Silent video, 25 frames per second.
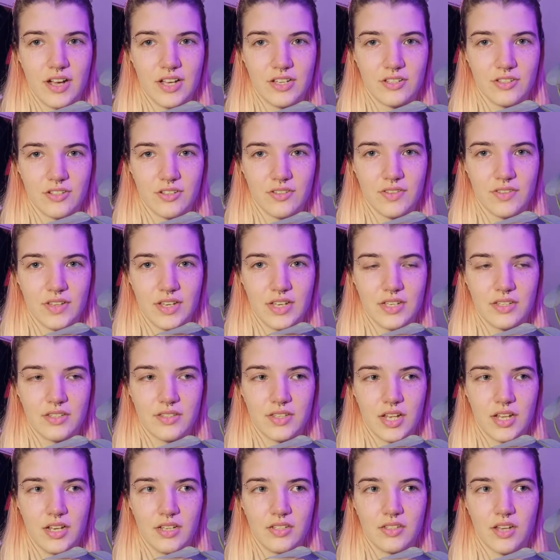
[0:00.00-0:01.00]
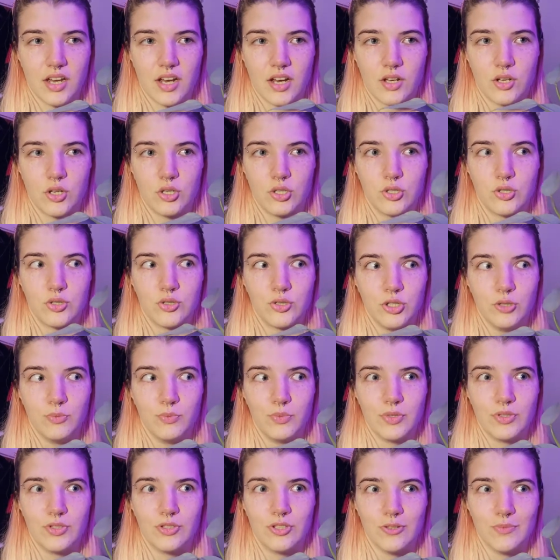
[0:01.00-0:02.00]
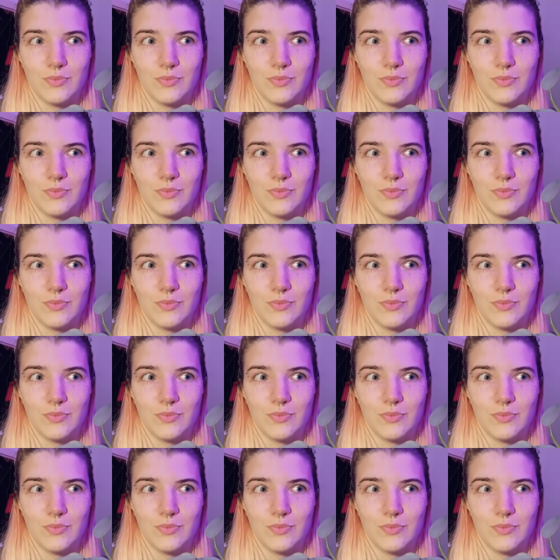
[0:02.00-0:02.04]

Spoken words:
version of this, and it's like super